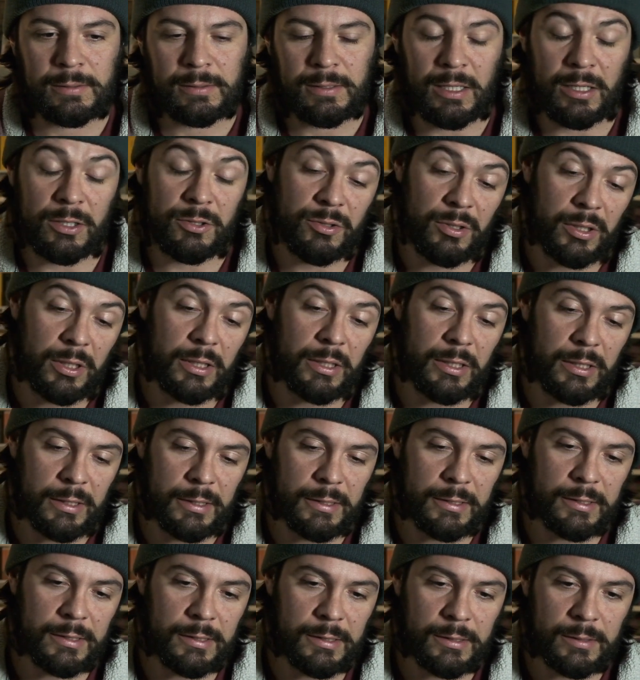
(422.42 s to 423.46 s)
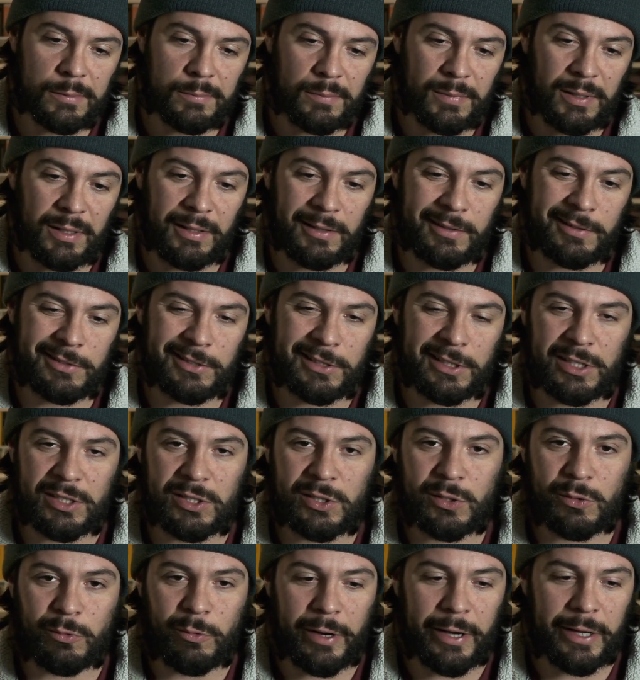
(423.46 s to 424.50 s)
Actually it is, because
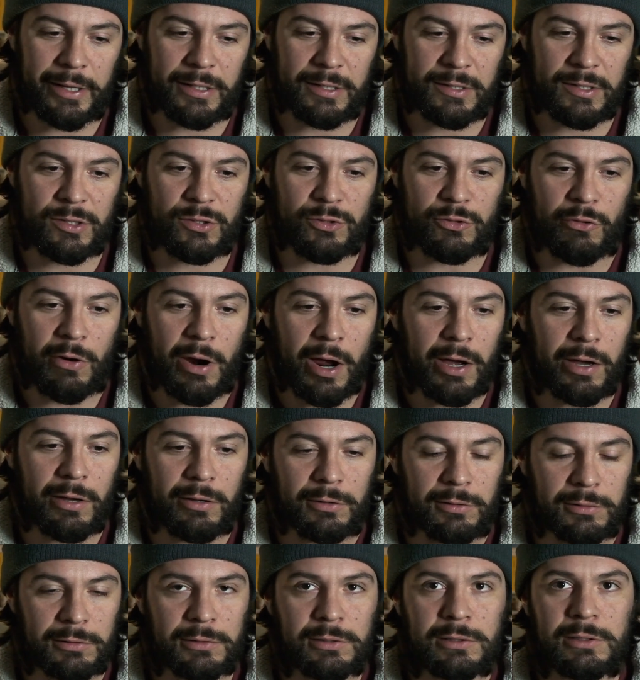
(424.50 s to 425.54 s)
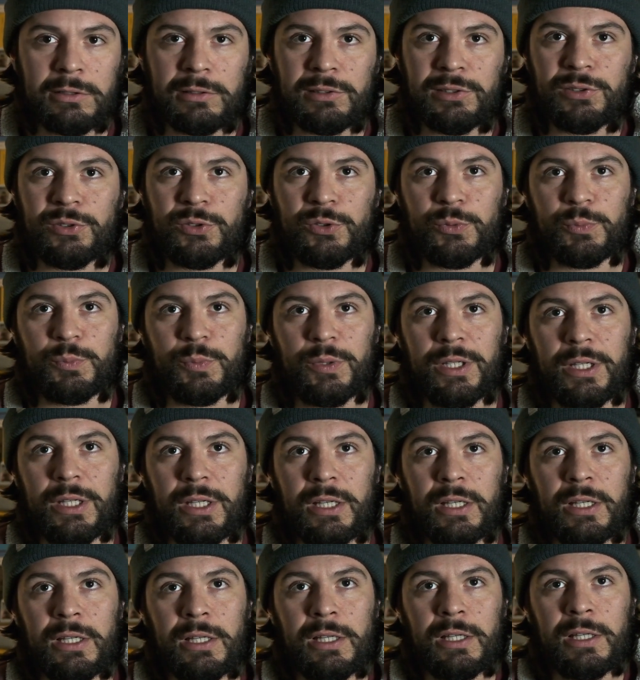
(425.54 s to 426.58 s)
it's quite a struggle to
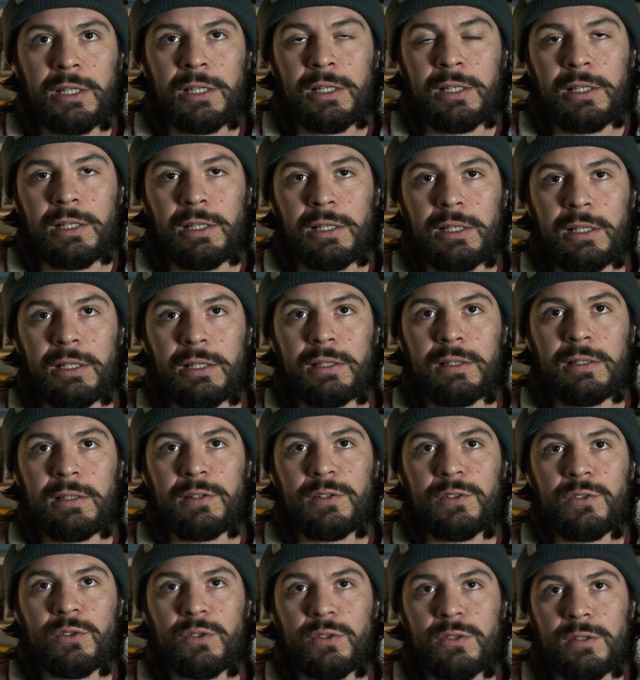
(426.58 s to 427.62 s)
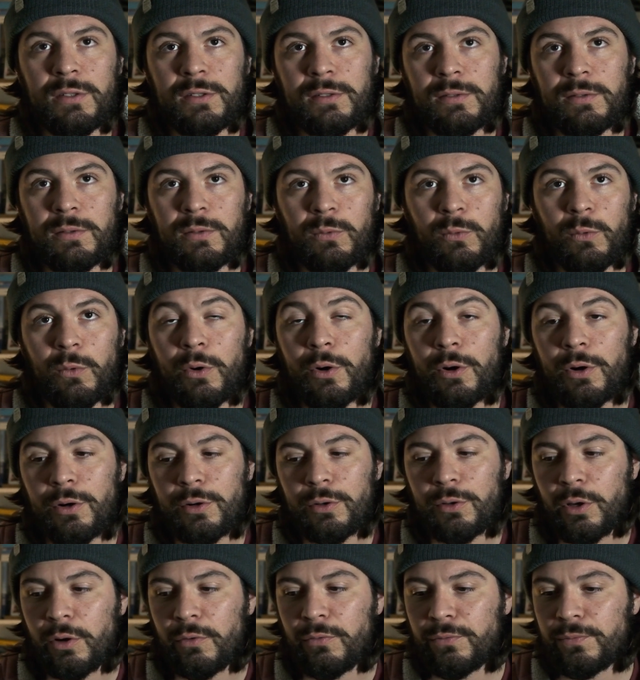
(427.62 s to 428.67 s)
be in this
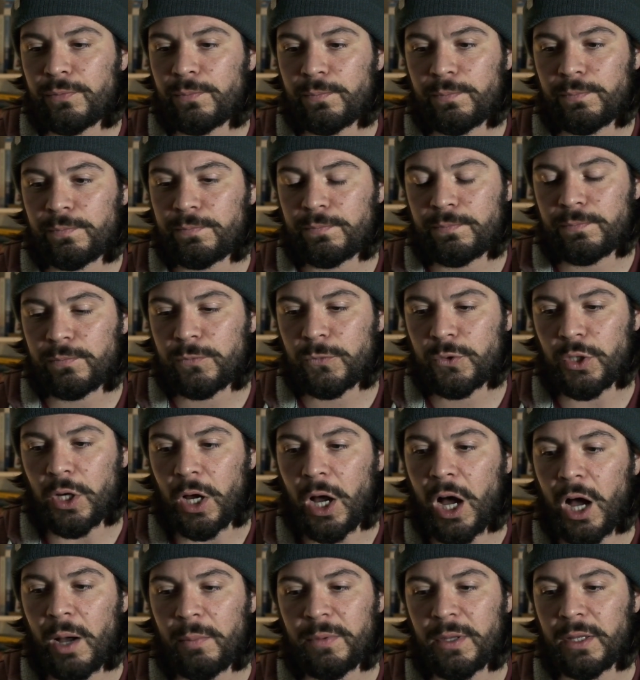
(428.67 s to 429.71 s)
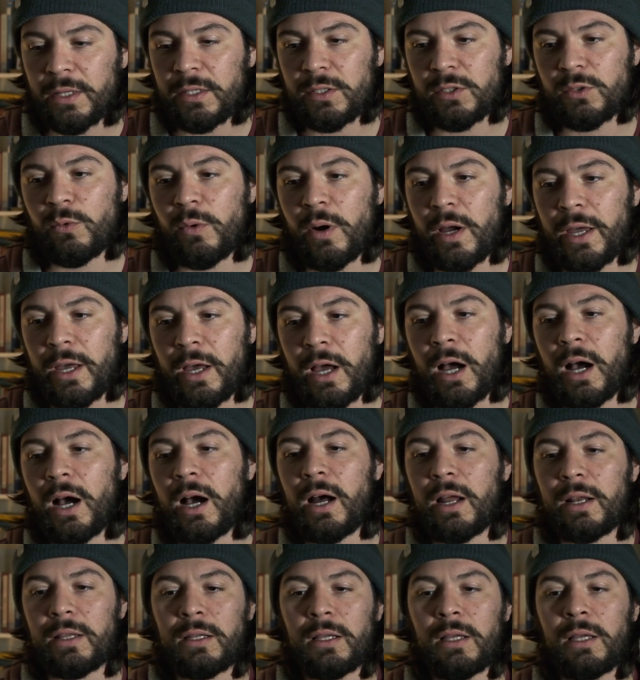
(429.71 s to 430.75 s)
world of job that is quite
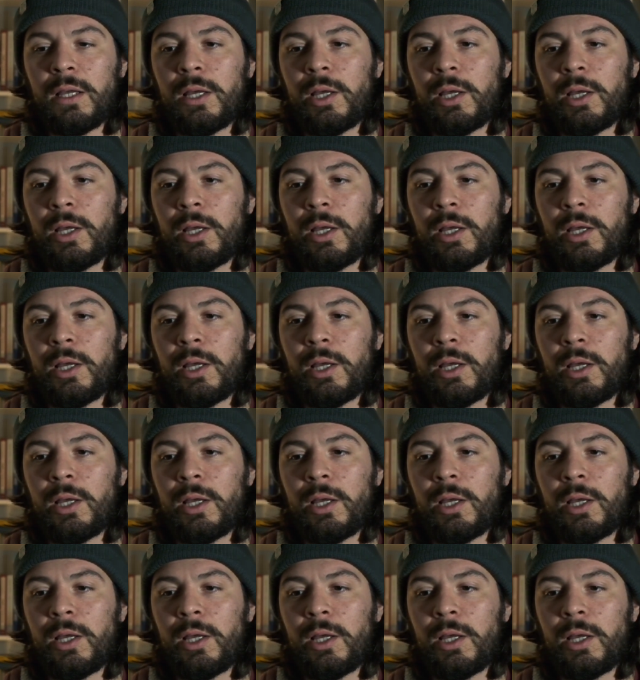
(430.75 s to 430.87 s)
hard.